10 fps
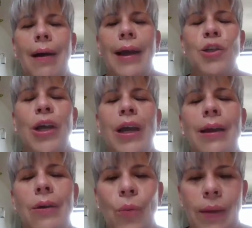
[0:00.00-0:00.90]

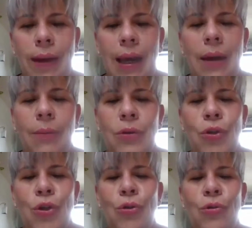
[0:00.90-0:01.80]
educated when they came
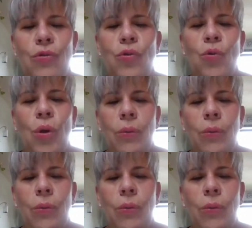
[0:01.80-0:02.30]
into the store.